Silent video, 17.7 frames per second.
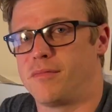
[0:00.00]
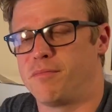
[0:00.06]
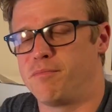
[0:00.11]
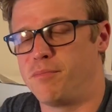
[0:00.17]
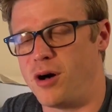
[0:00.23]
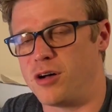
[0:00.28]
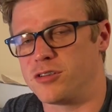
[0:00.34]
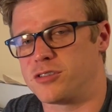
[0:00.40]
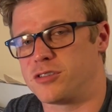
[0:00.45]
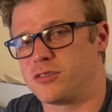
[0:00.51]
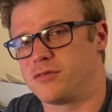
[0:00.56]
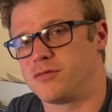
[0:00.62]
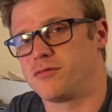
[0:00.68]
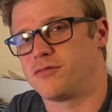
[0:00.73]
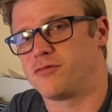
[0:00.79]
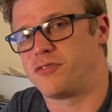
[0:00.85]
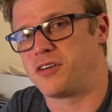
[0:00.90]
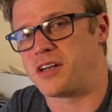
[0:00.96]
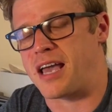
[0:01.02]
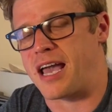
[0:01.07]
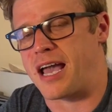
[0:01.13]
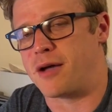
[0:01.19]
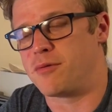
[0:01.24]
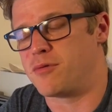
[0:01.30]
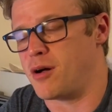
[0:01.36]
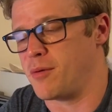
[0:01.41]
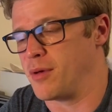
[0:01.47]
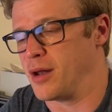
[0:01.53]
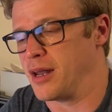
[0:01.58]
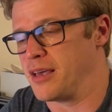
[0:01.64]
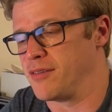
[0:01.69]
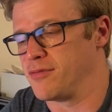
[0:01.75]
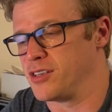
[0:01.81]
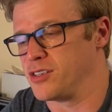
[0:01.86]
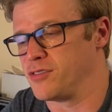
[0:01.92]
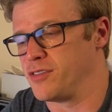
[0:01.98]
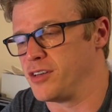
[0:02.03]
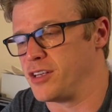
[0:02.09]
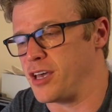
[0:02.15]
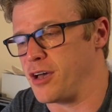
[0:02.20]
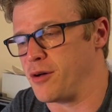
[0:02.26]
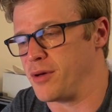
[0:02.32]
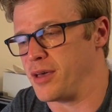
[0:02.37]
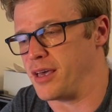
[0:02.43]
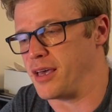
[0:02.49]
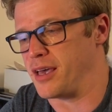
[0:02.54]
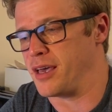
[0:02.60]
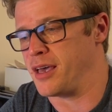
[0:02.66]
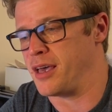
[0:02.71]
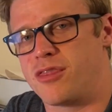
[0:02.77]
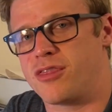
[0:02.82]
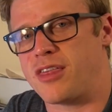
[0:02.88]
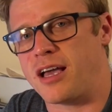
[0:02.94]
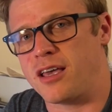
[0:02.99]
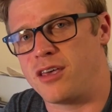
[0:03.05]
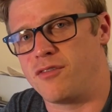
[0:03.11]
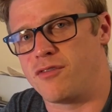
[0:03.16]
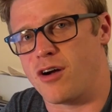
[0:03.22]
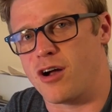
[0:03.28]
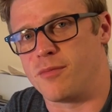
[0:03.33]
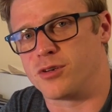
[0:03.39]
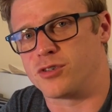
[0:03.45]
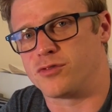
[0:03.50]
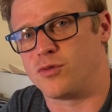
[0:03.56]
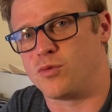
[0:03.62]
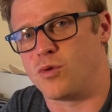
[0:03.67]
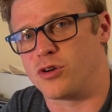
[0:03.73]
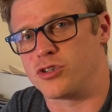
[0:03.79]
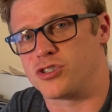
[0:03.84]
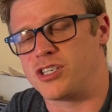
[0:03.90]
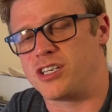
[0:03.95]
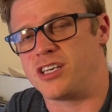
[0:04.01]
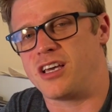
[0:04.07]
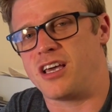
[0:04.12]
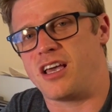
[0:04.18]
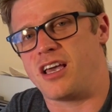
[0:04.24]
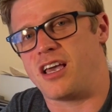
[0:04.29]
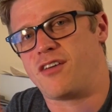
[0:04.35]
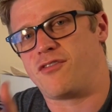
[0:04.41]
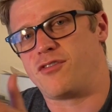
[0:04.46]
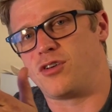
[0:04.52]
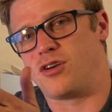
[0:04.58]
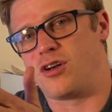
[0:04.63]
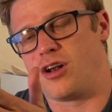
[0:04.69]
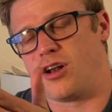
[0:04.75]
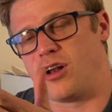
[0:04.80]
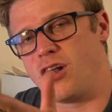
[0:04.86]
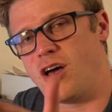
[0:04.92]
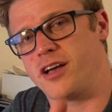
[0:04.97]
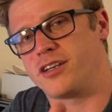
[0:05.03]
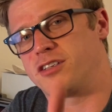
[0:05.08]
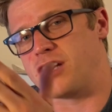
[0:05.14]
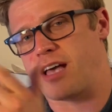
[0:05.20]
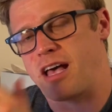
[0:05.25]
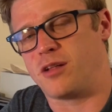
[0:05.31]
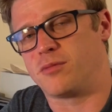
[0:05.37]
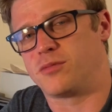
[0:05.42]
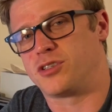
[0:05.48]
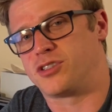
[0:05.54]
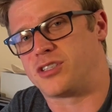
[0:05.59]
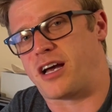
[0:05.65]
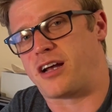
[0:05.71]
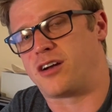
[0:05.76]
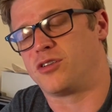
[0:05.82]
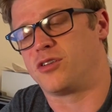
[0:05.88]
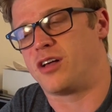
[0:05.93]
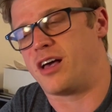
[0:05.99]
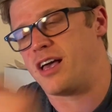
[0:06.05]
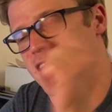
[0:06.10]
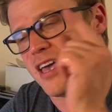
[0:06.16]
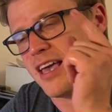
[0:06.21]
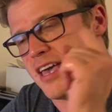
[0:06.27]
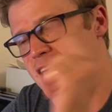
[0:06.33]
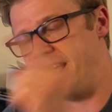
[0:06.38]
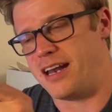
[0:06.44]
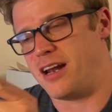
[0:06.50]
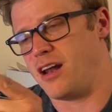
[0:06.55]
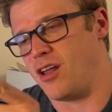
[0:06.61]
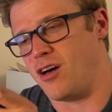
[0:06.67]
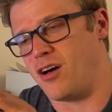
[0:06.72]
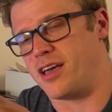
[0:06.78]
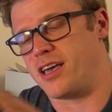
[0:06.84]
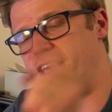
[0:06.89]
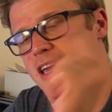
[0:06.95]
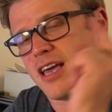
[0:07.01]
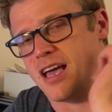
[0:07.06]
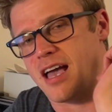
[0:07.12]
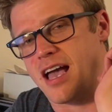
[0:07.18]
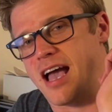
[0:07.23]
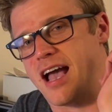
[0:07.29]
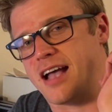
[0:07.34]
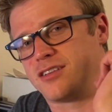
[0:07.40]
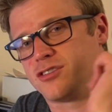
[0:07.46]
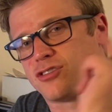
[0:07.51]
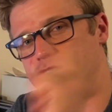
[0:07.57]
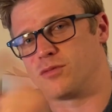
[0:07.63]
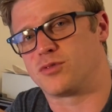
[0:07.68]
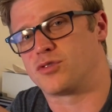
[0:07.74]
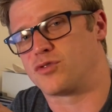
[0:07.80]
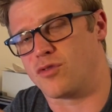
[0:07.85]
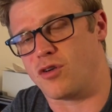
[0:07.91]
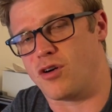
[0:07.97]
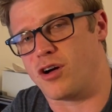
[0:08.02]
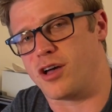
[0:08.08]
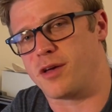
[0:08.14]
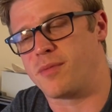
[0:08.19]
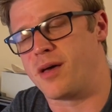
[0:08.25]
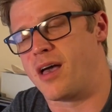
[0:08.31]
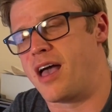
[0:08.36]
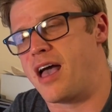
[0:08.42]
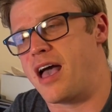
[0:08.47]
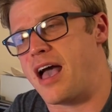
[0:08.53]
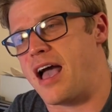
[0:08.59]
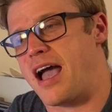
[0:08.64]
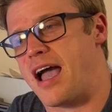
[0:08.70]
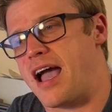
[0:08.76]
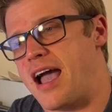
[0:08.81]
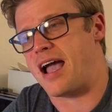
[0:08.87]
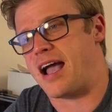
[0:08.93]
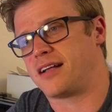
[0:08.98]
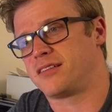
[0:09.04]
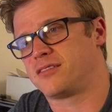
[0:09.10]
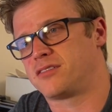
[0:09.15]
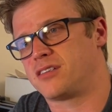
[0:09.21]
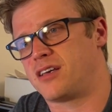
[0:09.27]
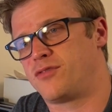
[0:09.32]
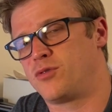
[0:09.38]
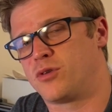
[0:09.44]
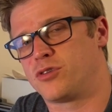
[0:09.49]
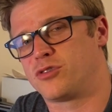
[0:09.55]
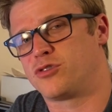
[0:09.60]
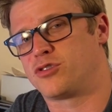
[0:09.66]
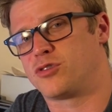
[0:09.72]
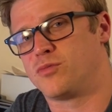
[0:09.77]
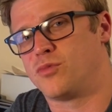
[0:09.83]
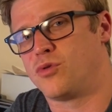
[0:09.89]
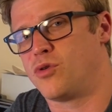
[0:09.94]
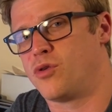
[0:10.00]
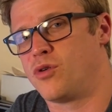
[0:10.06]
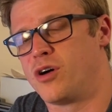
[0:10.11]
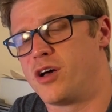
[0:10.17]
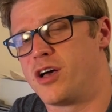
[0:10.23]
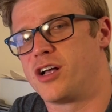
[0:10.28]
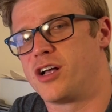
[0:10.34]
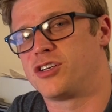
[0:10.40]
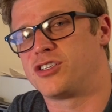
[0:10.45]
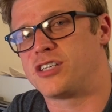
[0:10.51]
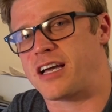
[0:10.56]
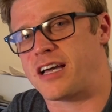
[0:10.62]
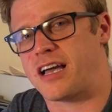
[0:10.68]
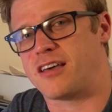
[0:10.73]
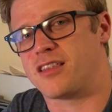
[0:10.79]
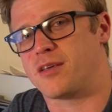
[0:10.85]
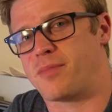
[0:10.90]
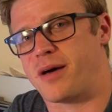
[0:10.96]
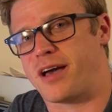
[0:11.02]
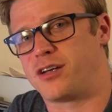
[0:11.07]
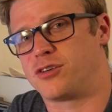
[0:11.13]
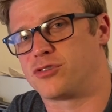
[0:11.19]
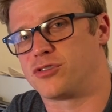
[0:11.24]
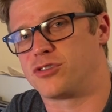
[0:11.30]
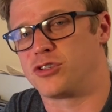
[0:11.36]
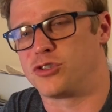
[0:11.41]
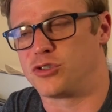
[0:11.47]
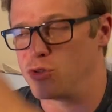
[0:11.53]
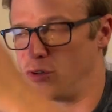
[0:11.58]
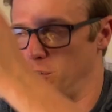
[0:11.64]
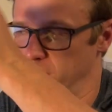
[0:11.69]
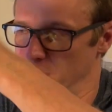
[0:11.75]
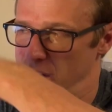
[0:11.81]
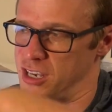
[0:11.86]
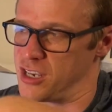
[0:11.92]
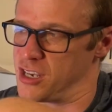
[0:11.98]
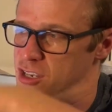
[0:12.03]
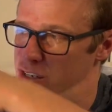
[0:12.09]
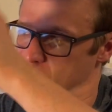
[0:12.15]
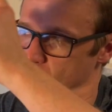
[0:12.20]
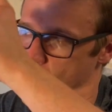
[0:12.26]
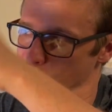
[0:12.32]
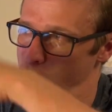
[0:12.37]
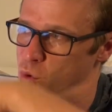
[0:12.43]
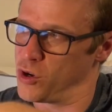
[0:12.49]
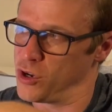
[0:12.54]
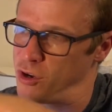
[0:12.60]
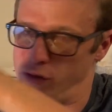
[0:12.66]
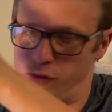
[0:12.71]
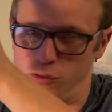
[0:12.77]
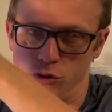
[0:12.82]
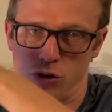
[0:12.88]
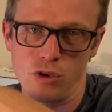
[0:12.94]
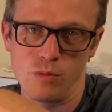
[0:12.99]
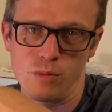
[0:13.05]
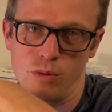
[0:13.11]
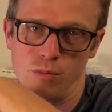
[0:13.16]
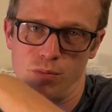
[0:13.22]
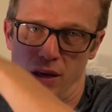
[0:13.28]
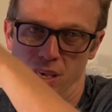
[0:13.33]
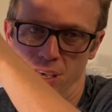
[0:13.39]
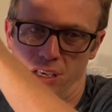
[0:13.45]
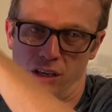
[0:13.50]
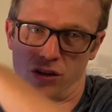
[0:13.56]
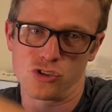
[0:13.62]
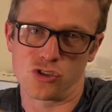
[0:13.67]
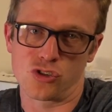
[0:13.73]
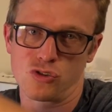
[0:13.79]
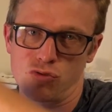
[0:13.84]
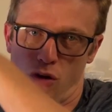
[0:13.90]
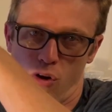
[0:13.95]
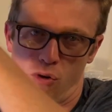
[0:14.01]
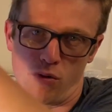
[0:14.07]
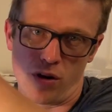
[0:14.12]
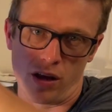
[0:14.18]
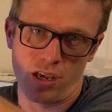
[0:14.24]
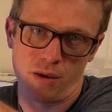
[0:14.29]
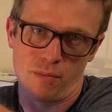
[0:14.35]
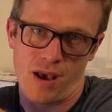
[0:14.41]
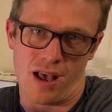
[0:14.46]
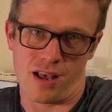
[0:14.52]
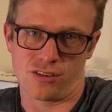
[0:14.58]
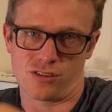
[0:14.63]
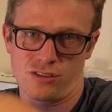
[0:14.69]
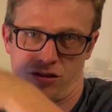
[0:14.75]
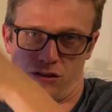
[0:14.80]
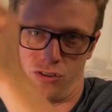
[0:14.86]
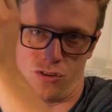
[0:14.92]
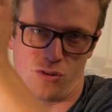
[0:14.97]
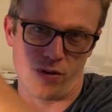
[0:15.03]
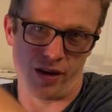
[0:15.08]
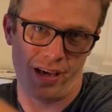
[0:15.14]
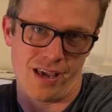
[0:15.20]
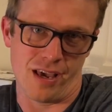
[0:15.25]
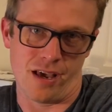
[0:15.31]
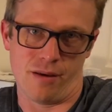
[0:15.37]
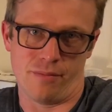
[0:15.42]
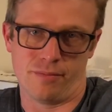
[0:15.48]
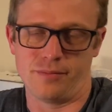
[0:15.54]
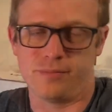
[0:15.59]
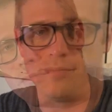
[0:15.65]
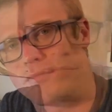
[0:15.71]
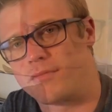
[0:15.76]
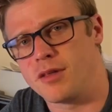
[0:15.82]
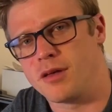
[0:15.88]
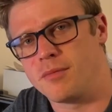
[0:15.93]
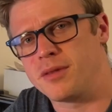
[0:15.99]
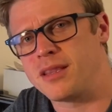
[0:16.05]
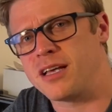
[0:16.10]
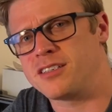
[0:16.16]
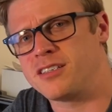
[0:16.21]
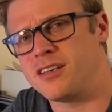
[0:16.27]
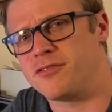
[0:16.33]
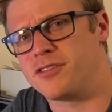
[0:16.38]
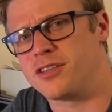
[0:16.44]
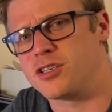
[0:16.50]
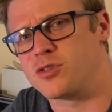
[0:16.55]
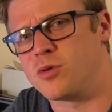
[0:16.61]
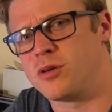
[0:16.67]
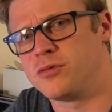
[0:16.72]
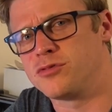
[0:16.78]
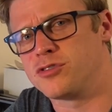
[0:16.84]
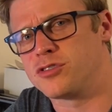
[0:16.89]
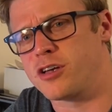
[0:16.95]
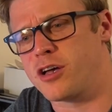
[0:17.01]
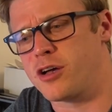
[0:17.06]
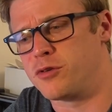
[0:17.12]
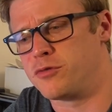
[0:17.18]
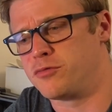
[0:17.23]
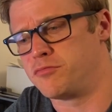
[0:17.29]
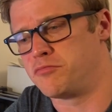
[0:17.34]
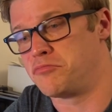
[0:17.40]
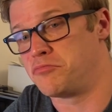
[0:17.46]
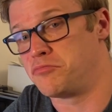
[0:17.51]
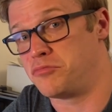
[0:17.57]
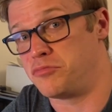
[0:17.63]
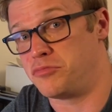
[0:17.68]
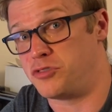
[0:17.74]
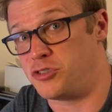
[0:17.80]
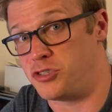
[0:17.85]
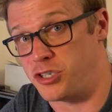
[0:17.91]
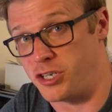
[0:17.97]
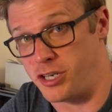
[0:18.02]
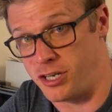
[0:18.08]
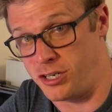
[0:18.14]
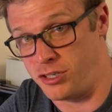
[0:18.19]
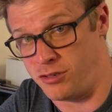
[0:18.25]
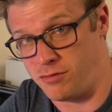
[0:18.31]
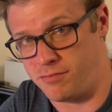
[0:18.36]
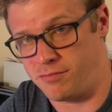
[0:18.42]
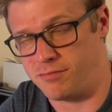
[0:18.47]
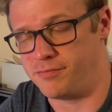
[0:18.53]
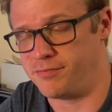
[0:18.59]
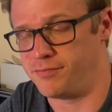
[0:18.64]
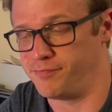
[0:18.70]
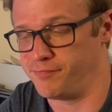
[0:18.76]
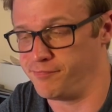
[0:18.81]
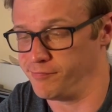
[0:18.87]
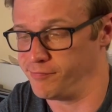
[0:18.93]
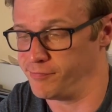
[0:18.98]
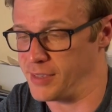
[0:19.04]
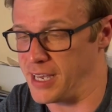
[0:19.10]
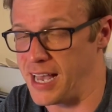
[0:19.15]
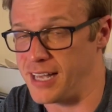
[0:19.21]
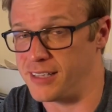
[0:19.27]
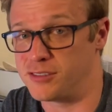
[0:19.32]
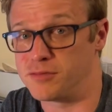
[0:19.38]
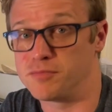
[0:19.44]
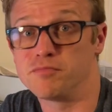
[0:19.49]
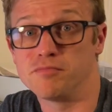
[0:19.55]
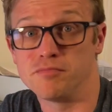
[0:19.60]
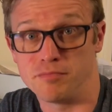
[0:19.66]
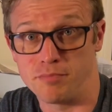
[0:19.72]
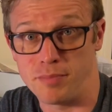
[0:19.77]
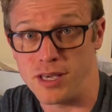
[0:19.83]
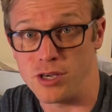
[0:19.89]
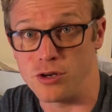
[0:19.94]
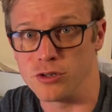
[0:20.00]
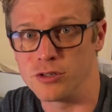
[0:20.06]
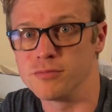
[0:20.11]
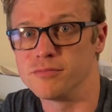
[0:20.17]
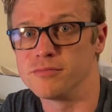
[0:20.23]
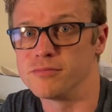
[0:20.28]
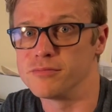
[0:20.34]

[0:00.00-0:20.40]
But for now, I'm going to leave this video here. Thank you very much for watching. If you'd like to help the channel, hit like and subscribe. And if you want to do some more, check out the Patreon and join these wonderful human beings scrolling past you here. But that's it for this one, so cheers and be good.